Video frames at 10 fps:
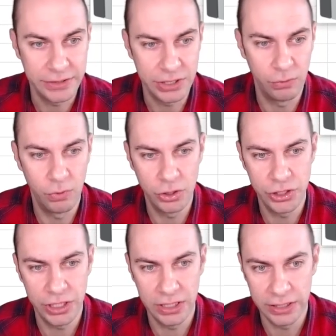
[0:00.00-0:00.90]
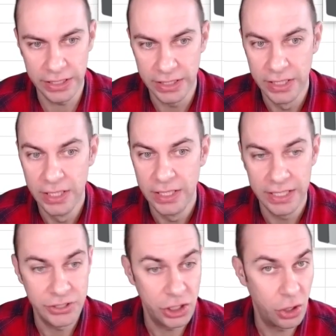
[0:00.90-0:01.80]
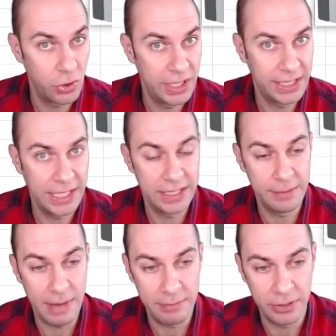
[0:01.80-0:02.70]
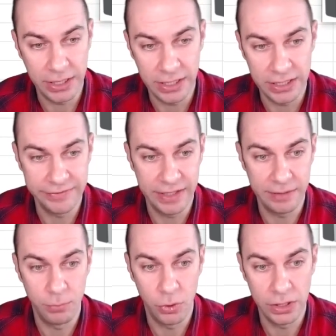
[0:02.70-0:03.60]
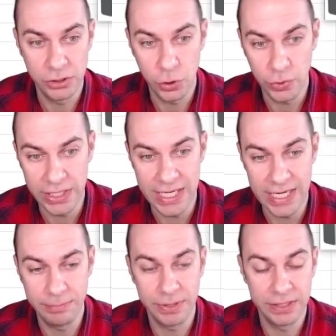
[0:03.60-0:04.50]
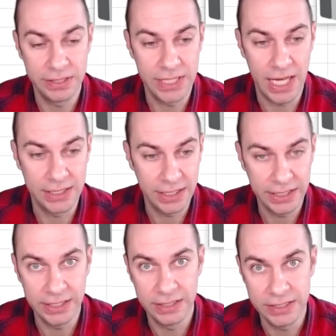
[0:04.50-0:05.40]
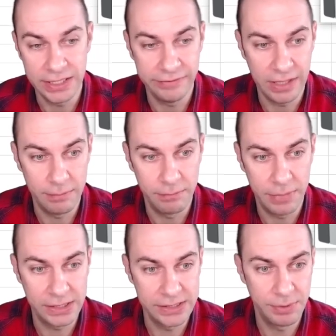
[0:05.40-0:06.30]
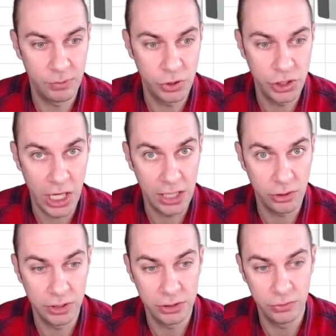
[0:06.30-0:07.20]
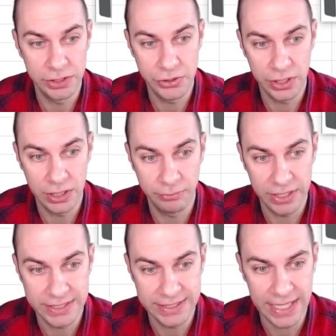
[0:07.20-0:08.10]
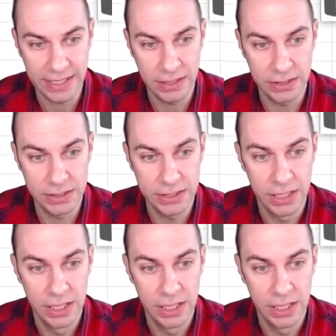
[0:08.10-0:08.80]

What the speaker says: So what you're going to do is you're not going to clear the memory here. It's very important to keep the data in the TVM buttons. But what you are going to do is you're going to press second